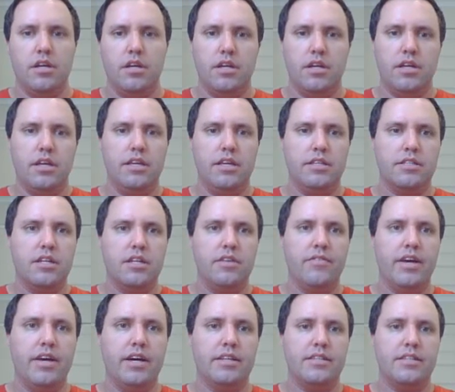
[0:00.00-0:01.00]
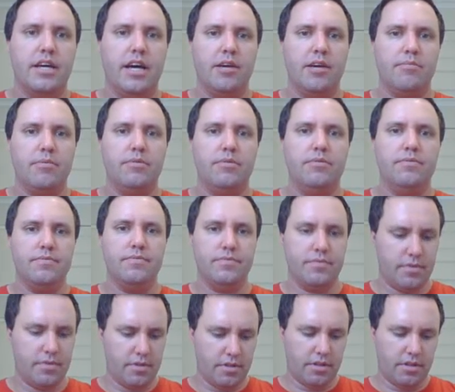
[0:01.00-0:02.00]
here's going to be our table
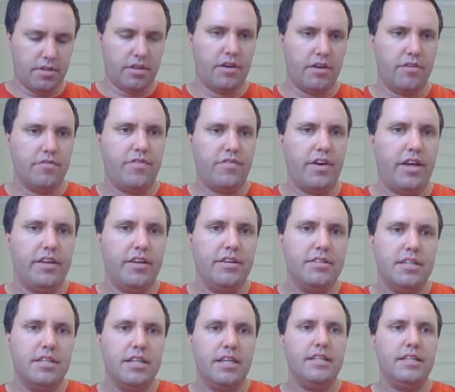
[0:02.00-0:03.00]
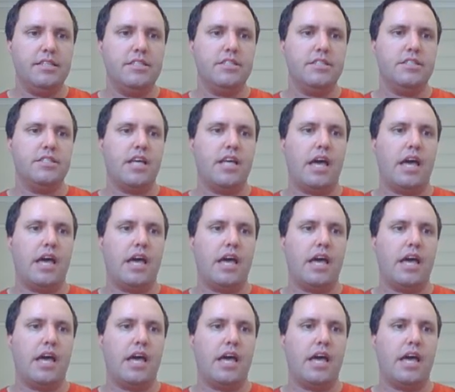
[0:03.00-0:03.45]
values, and let's just say